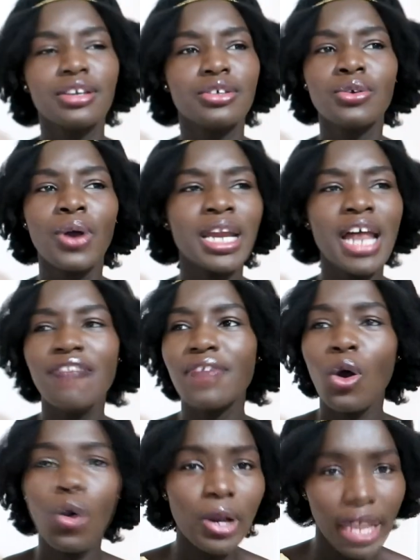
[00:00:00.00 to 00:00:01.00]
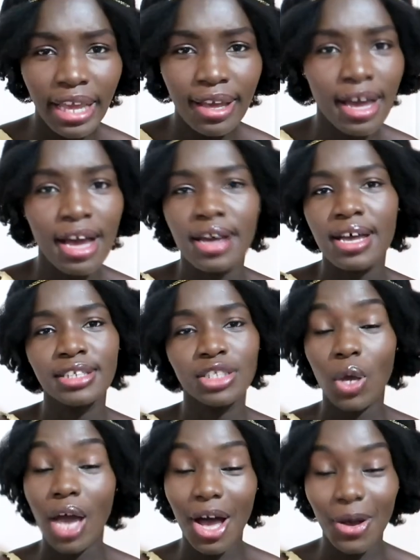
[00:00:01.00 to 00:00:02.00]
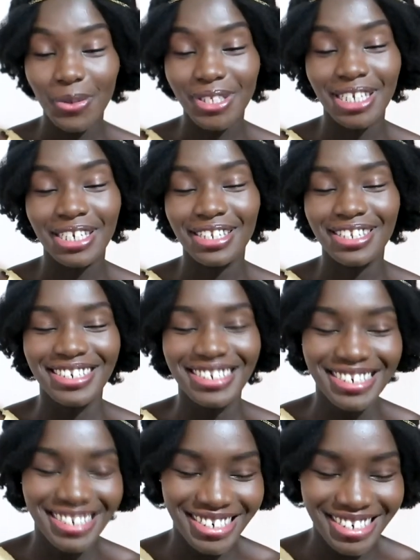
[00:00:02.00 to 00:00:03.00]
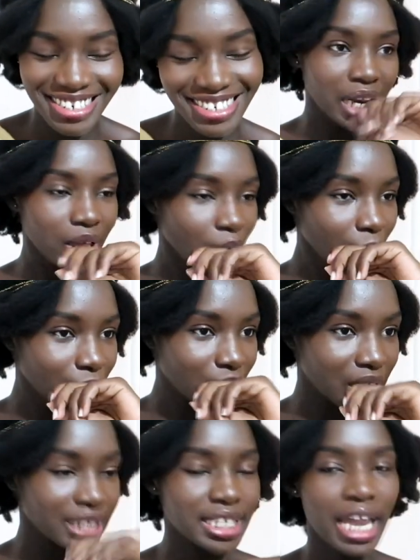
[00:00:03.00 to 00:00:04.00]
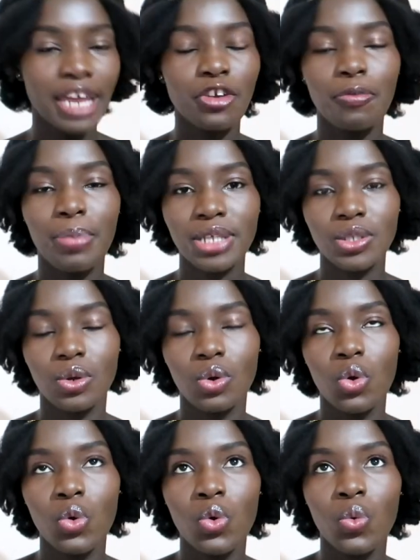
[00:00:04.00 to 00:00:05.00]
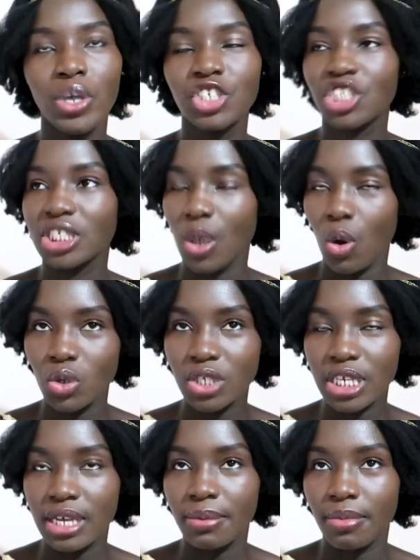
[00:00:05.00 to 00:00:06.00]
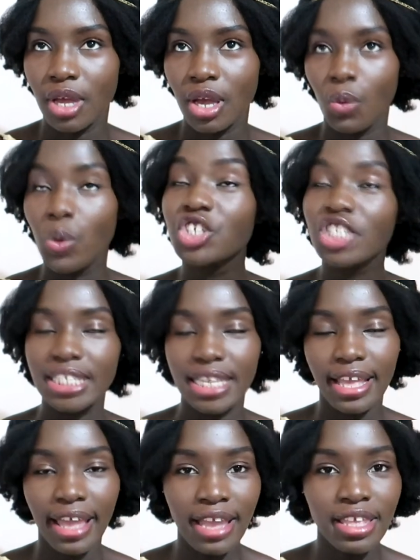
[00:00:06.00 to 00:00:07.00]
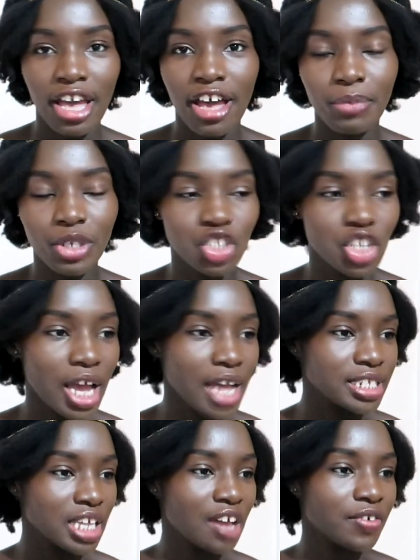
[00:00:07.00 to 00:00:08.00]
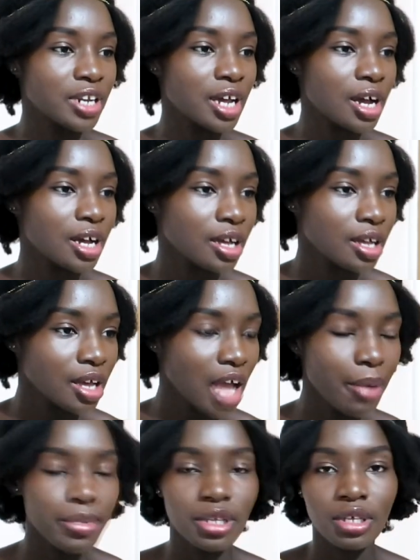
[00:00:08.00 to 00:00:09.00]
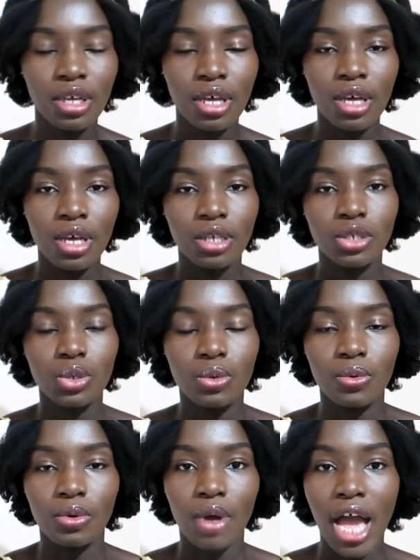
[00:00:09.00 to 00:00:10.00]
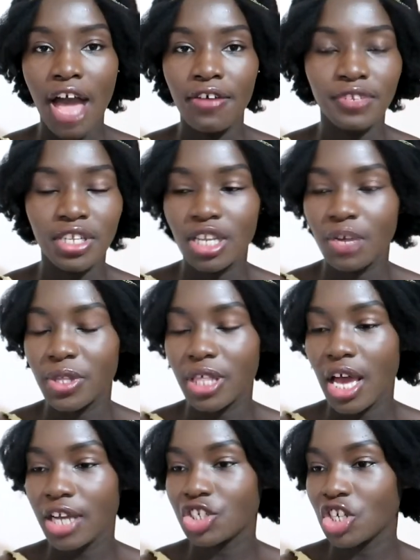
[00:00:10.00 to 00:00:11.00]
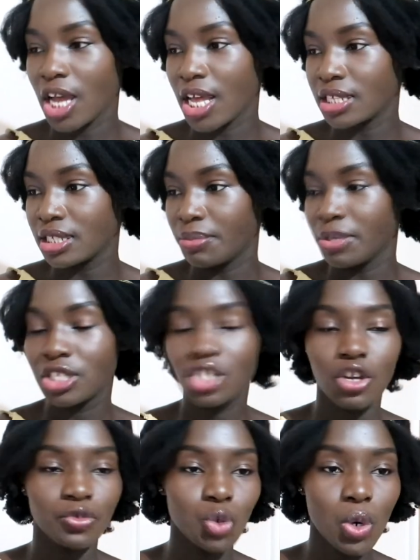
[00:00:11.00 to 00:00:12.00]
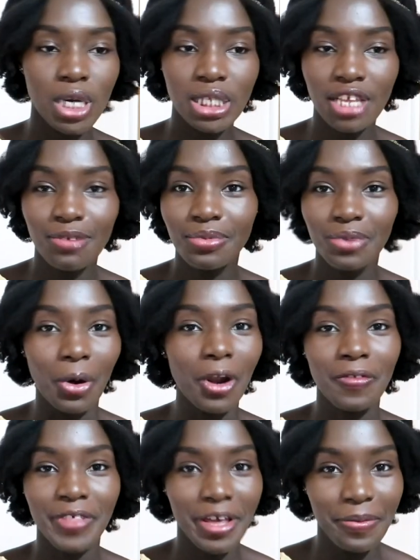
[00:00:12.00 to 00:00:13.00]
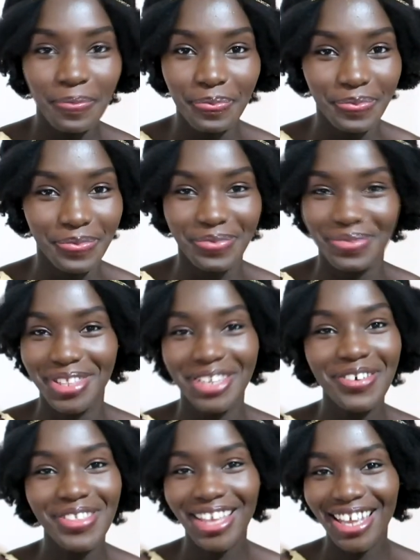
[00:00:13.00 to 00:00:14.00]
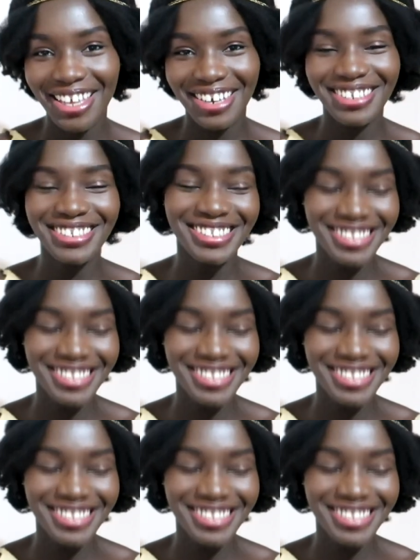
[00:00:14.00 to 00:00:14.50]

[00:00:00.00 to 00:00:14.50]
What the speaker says: you can have a whole acre as your house. And Naomi is the kind of person who, when she's hosting, when she's in Kenya, I mean, she has the governor coming to have dinner with her. She has the Ministry of Tourism, all of them. You know, the Kenyan,